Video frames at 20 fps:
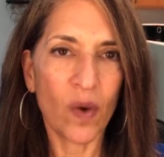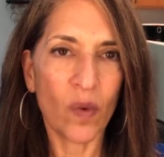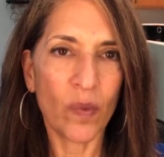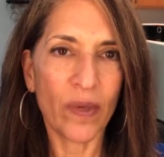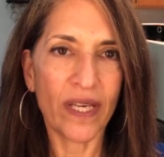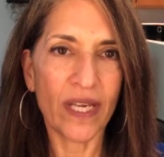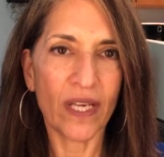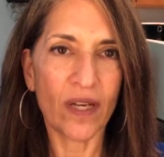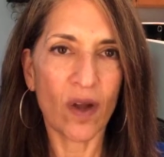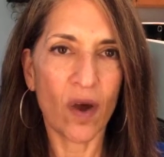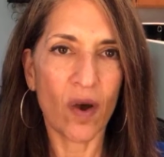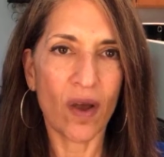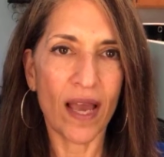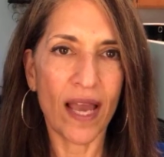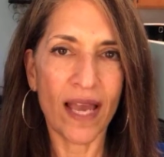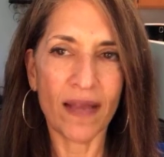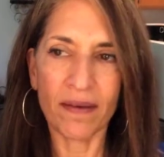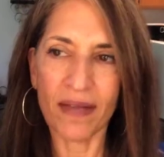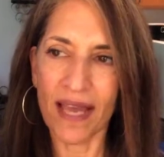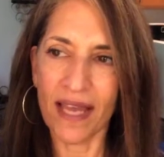we can
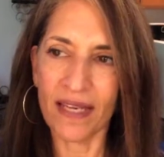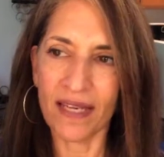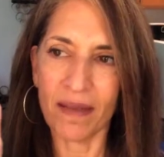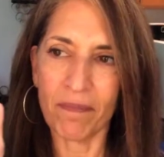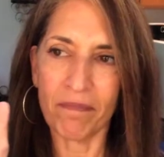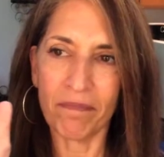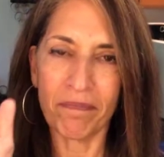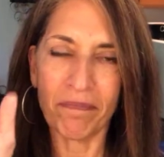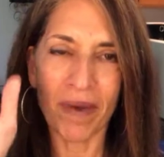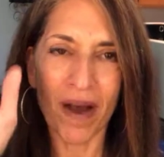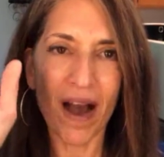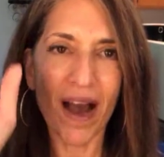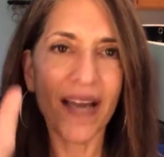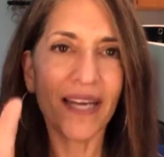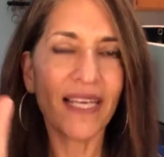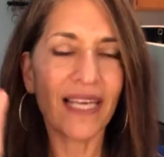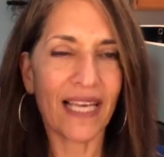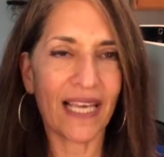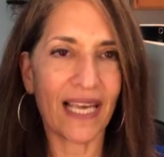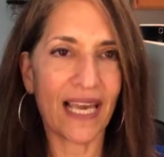and and
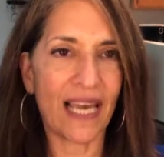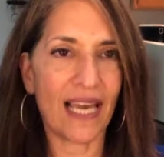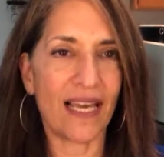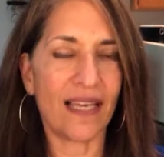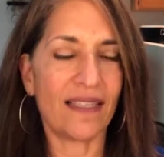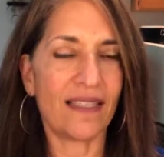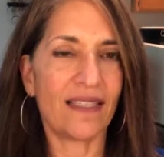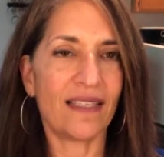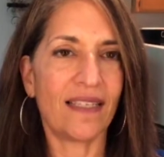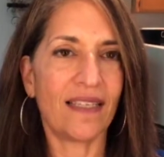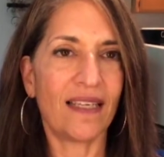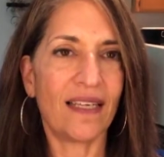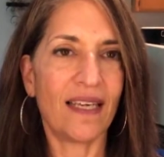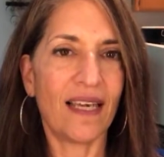embodying it